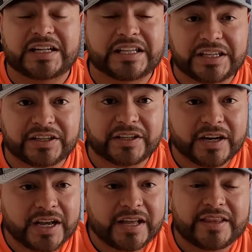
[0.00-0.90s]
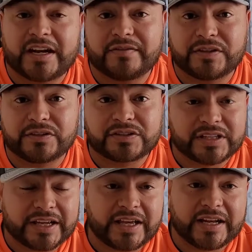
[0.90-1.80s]
cleaner that I've
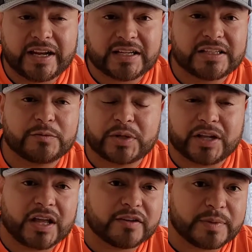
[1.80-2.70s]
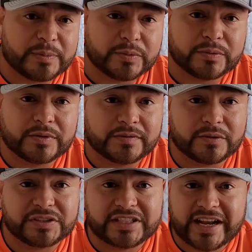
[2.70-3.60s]
used, and it has helped a lot of people. Of
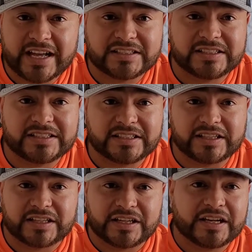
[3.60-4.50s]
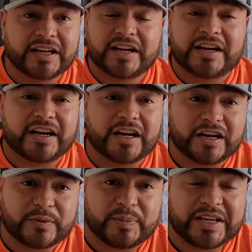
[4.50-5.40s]
course, it has its
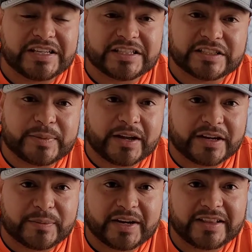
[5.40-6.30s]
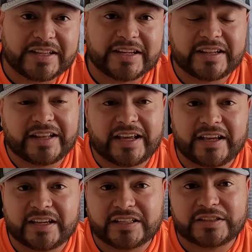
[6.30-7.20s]
opinions about it, but at the end of the
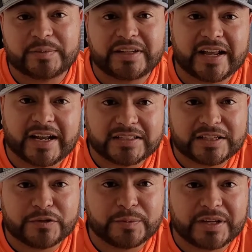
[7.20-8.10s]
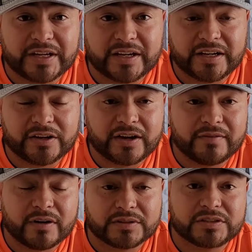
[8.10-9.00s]
day, it's something that has helped me. And you know,
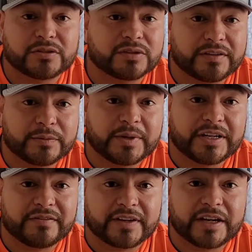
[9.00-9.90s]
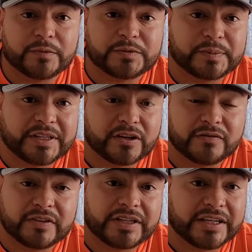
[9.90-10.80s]
I've always told everybody, if it helps me,
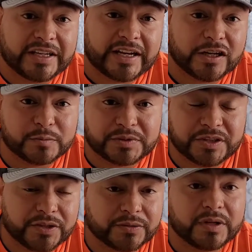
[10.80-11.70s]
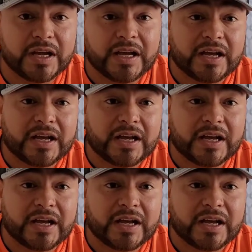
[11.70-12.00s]
hopefully it helps you